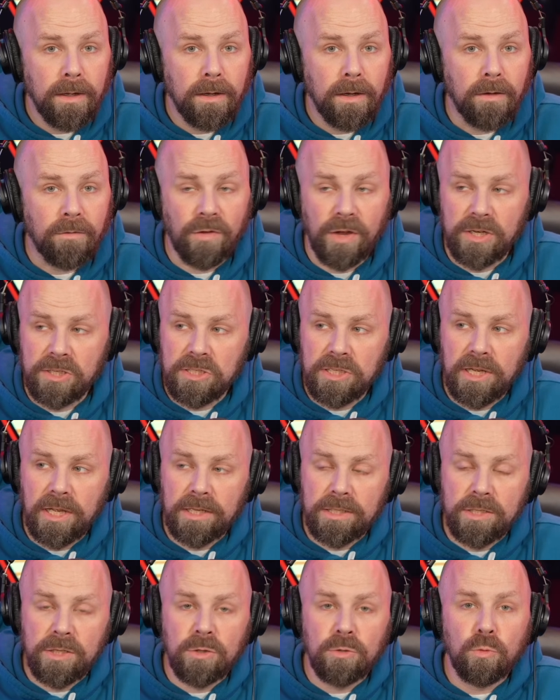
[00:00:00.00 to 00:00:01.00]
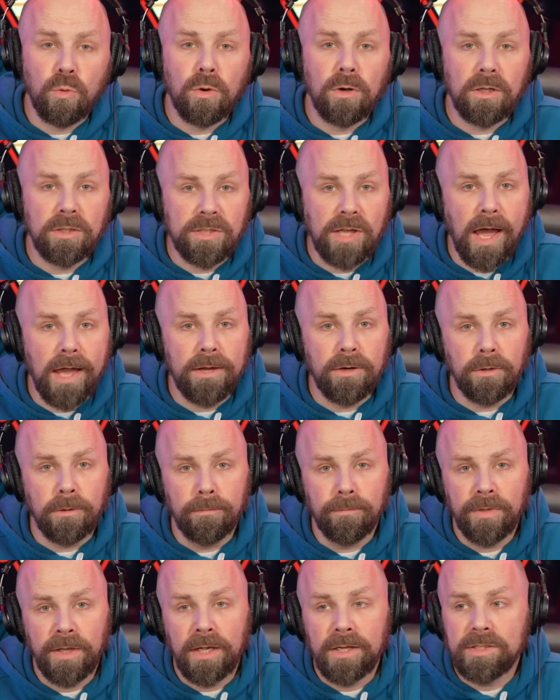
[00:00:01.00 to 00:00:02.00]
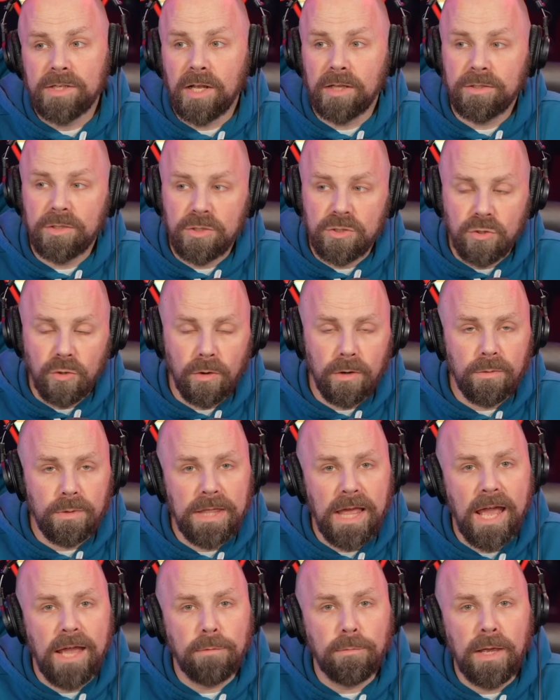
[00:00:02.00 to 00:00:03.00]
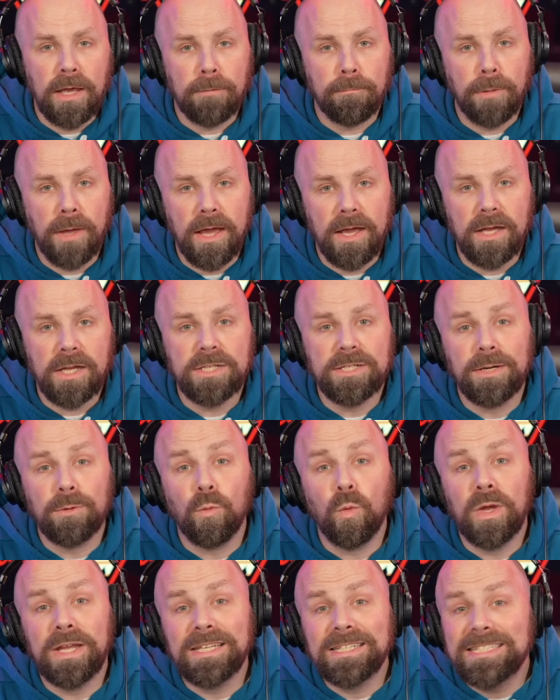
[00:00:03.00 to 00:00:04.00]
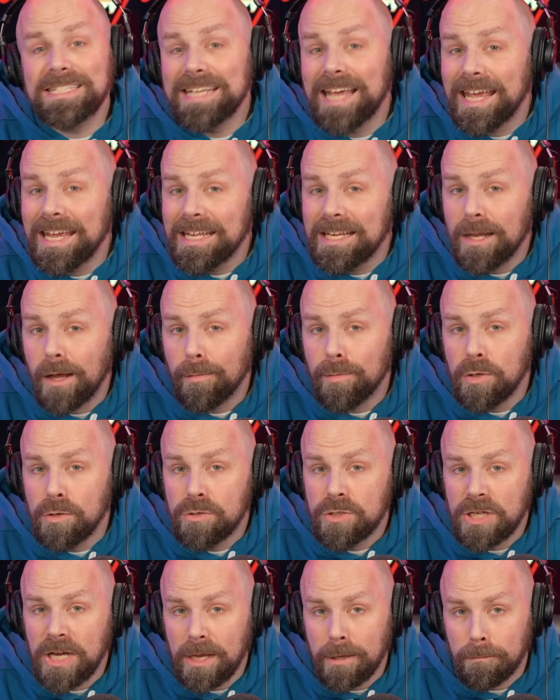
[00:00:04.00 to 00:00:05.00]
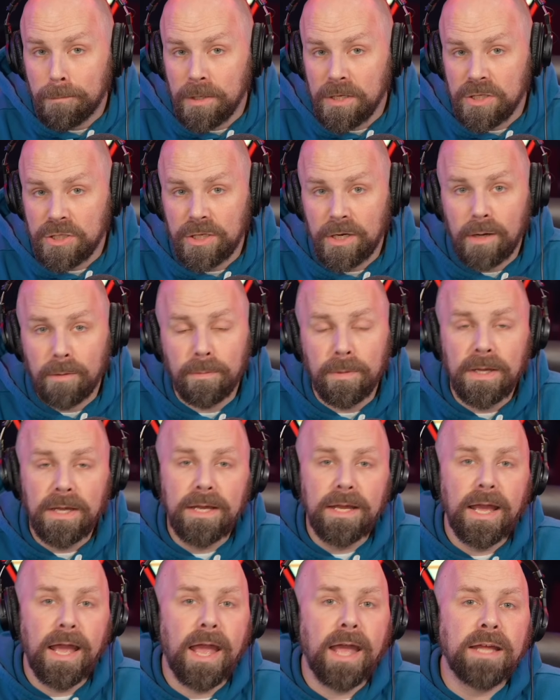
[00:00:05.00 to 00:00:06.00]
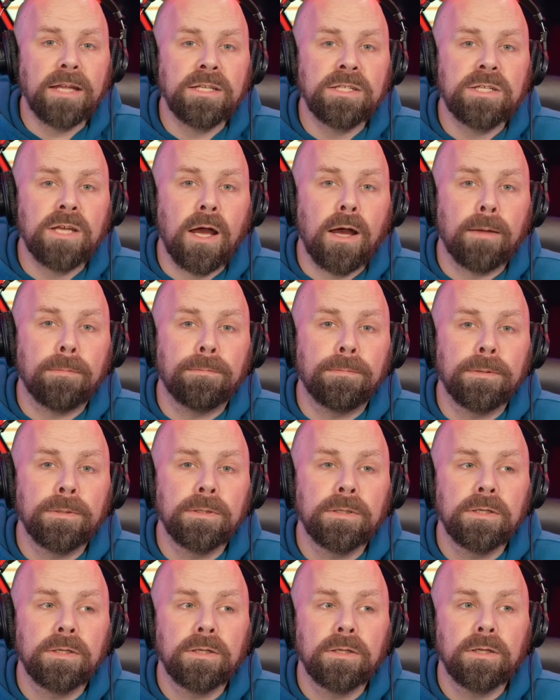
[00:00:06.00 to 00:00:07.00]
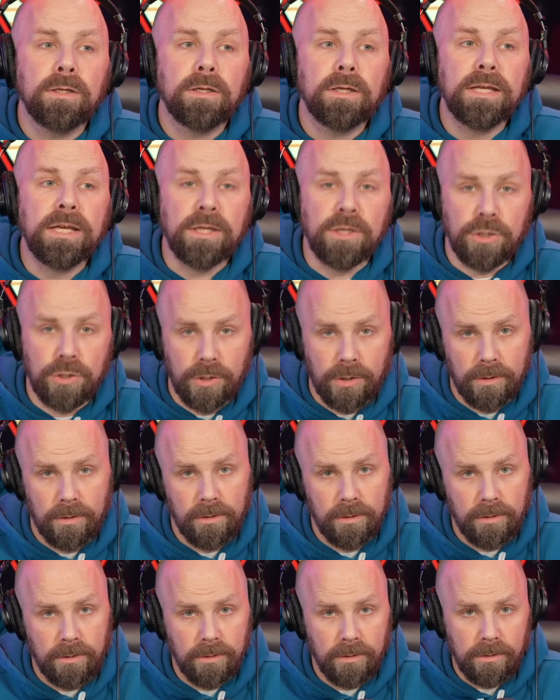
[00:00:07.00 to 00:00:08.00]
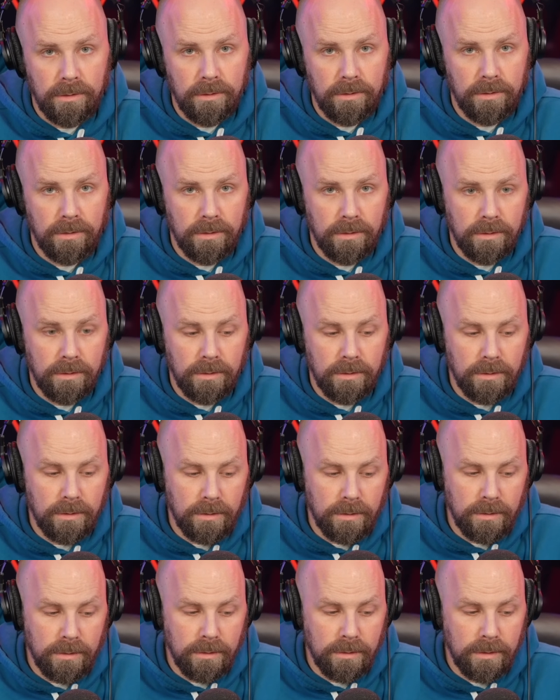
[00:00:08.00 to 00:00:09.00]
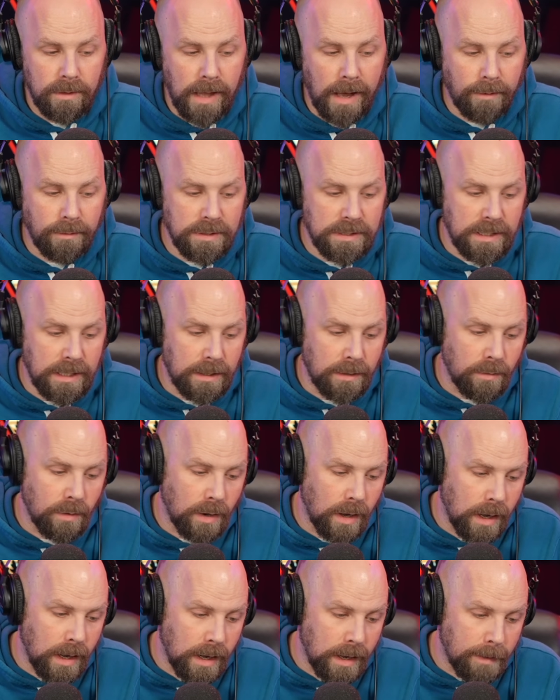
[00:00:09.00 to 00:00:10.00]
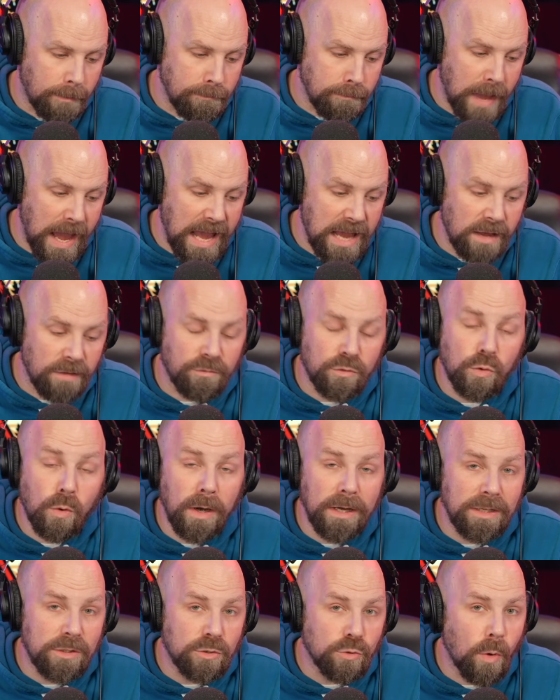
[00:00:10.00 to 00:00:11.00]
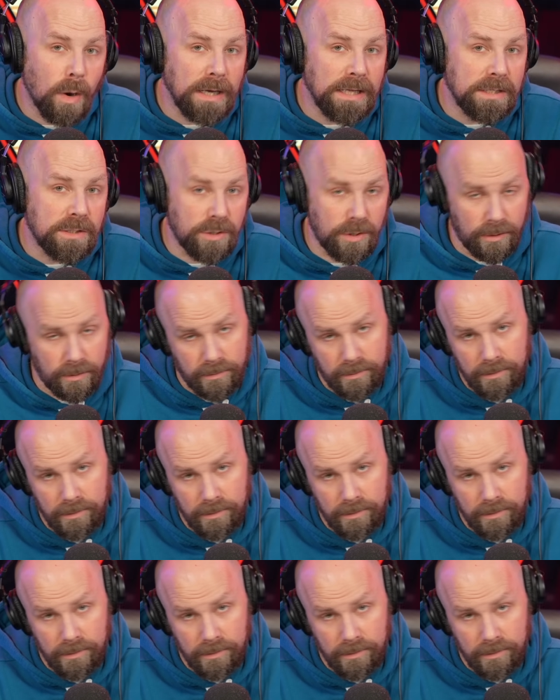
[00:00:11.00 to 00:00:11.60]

Eventually gets to the world title, tells a story with Hangman Page, wins the AEW championship ends up injured. That was in uh, May of 2022.